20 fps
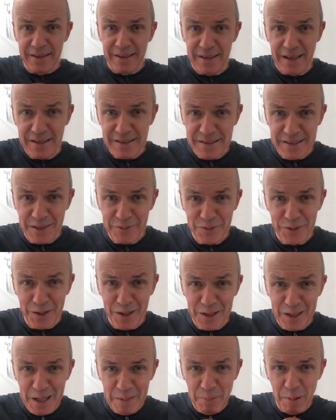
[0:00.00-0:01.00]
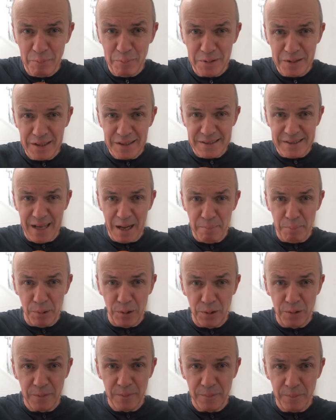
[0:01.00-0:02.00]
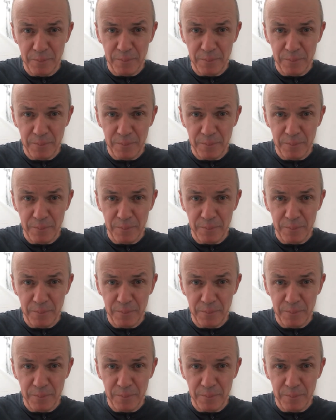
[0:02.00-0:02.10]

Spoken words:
let's see if you can keep up with this tempo.